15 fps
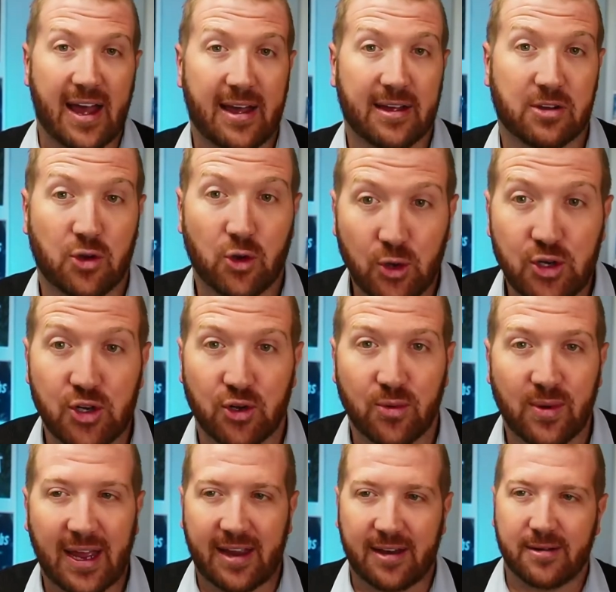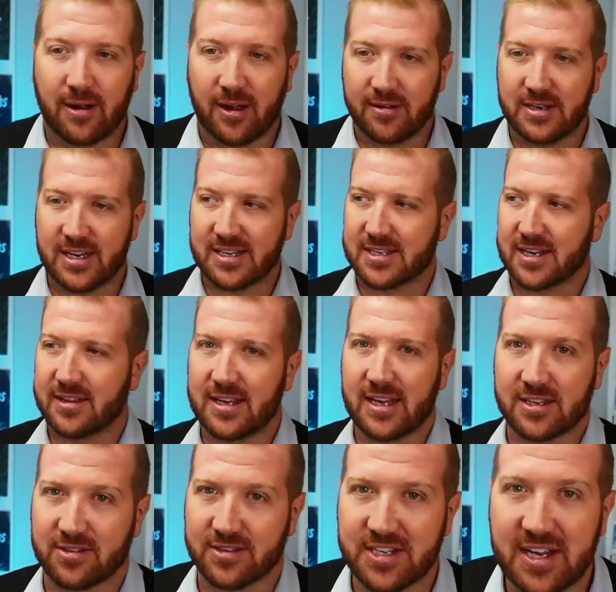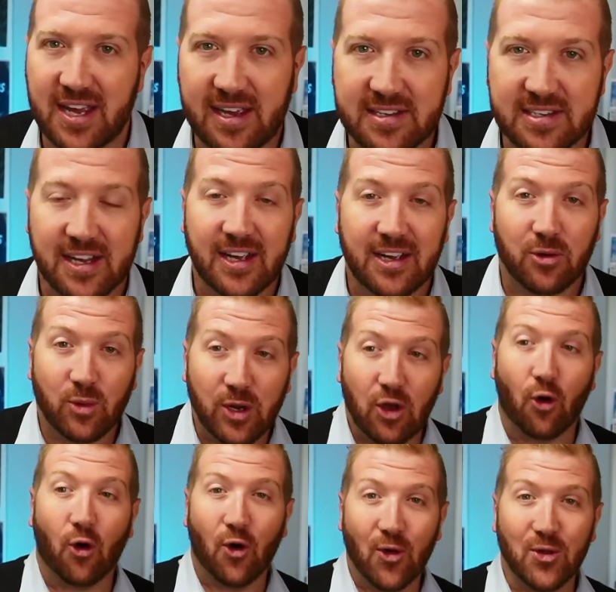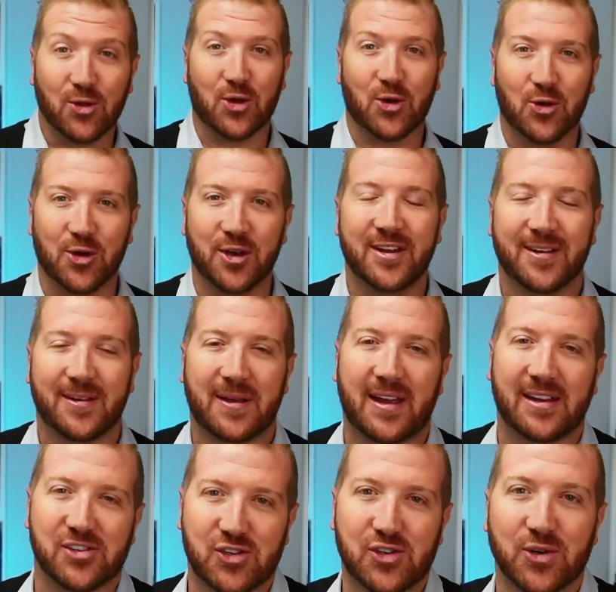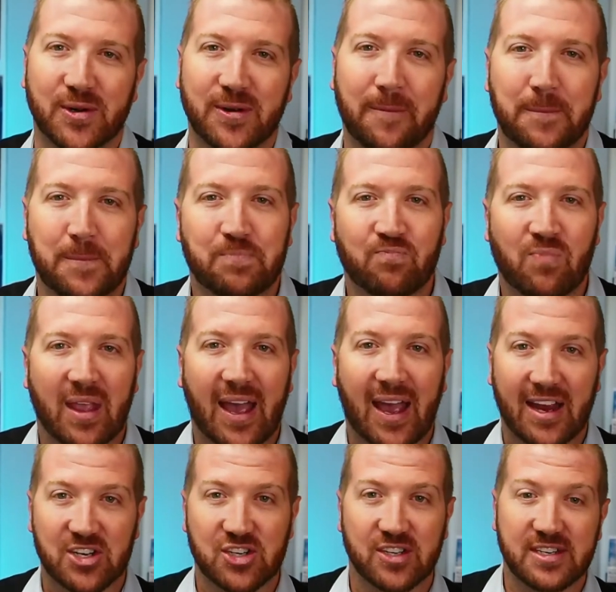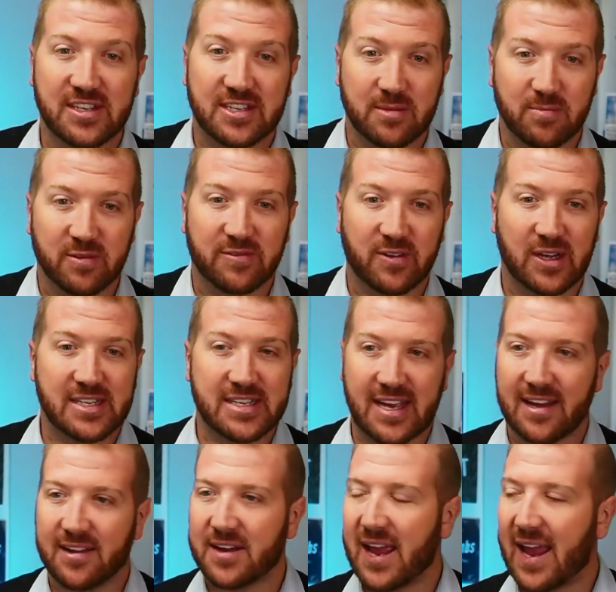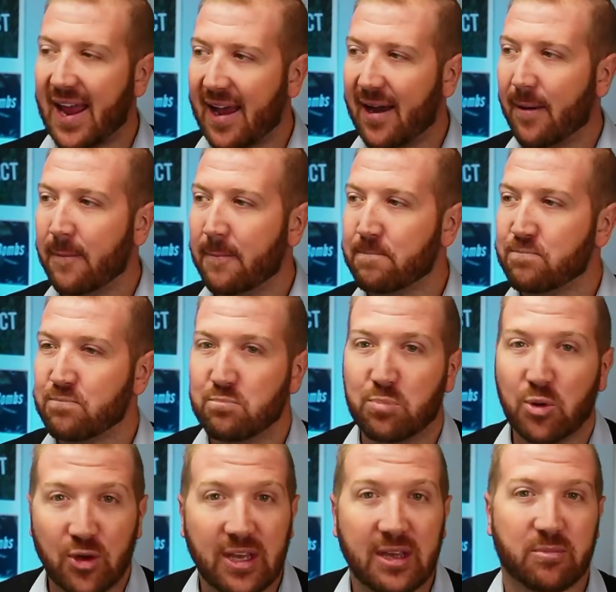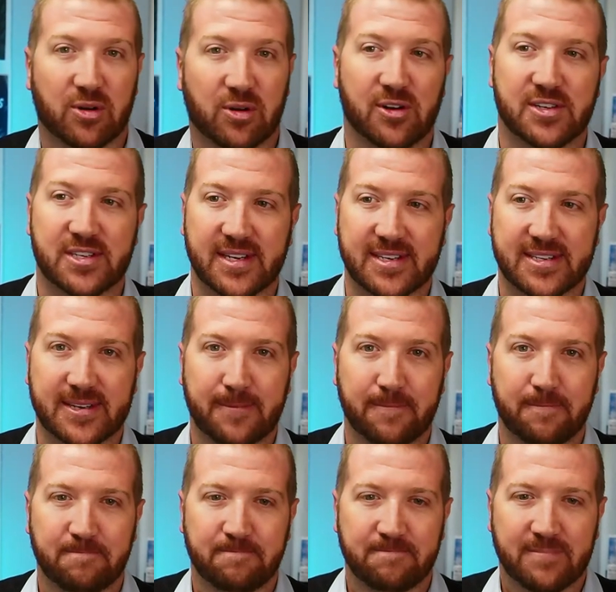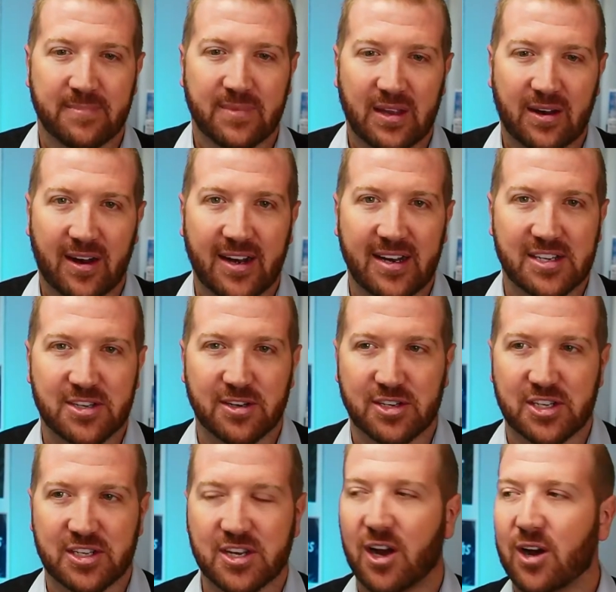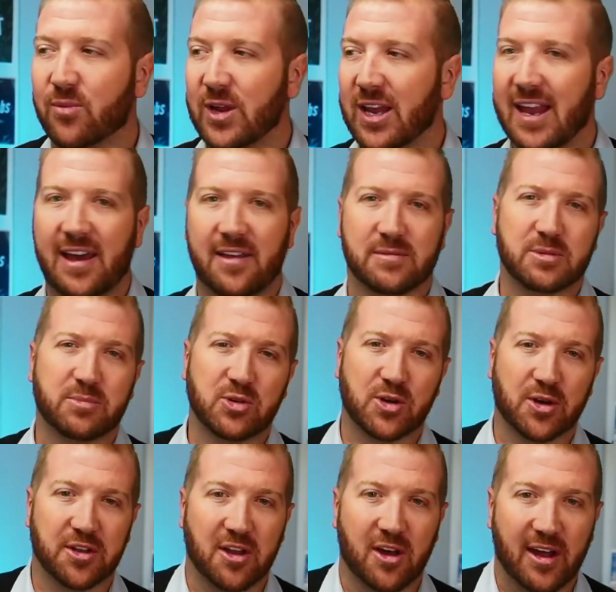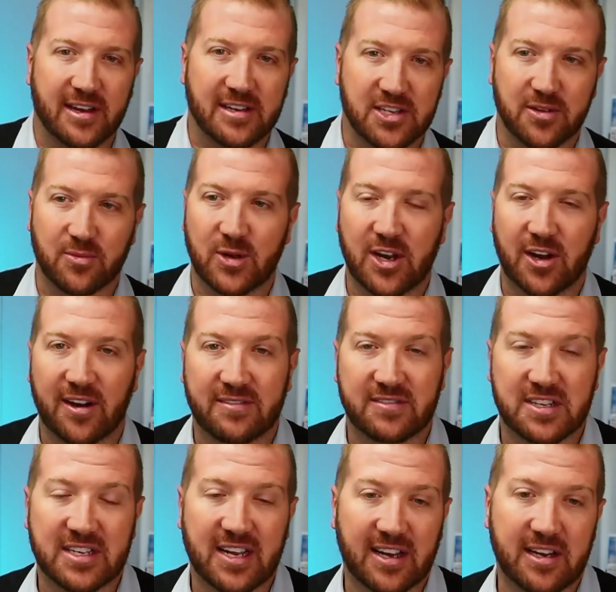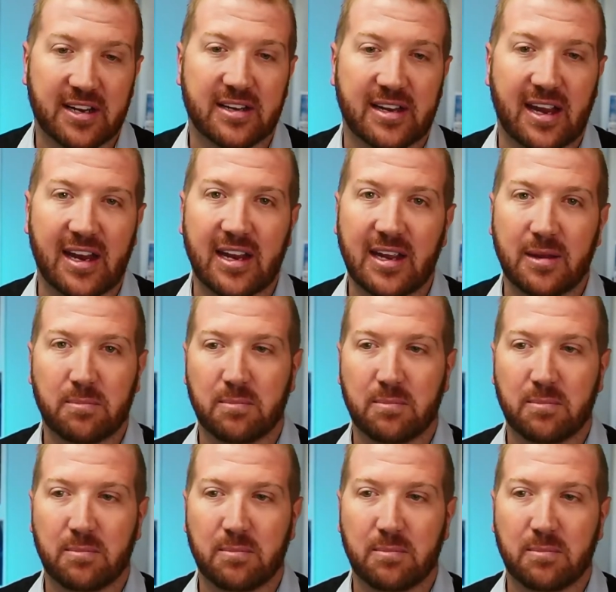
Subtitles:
Could you, and I dare say the answer is yes, we all could and should actually simplify down our booking process. All right? It's not just, we allow them to book online so we don't have to take any,